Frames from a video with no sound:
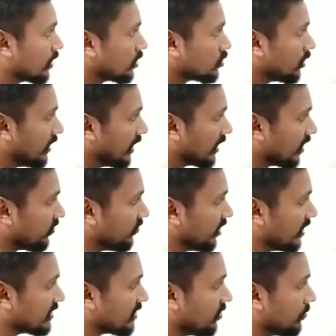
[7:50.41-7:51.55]
So electric field
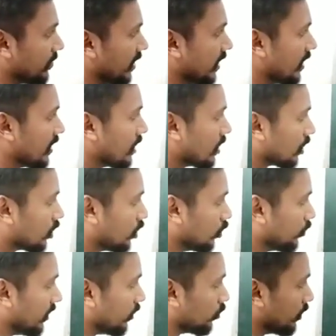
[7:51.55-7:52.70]
is given by Q
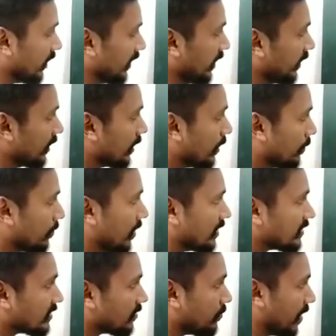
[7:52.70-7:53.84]
into E
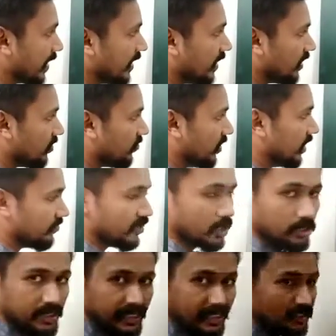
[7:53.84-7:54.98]
plus magnetic field we
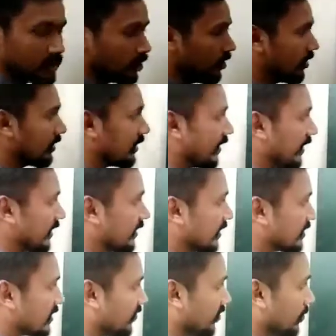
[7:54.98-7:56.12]
already saw, it
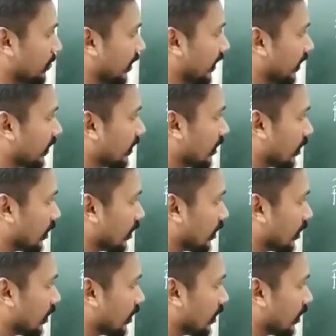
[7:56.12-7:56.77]
is given by